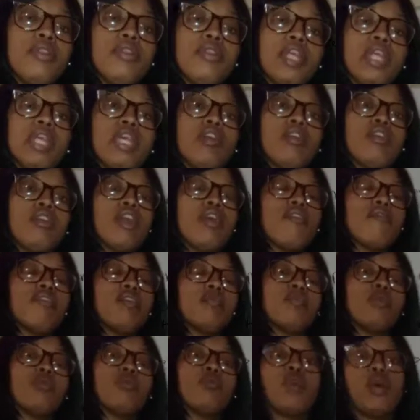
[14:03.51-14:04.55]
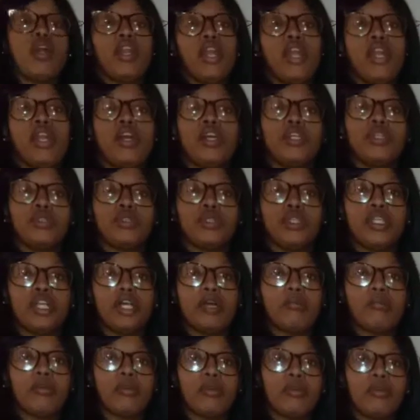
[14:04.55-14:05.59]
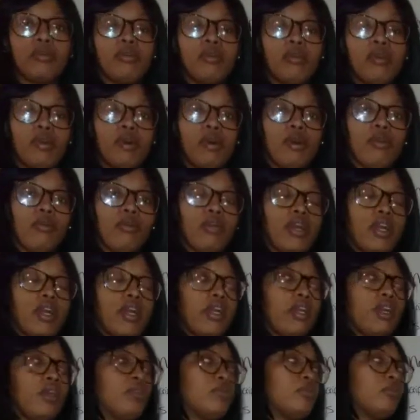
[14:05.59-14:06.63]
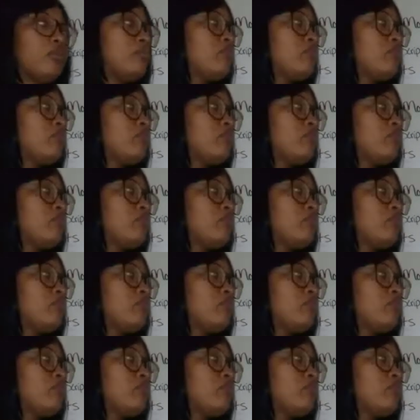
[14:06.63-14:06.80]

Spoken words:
Then you give them the 1-800 number, okay?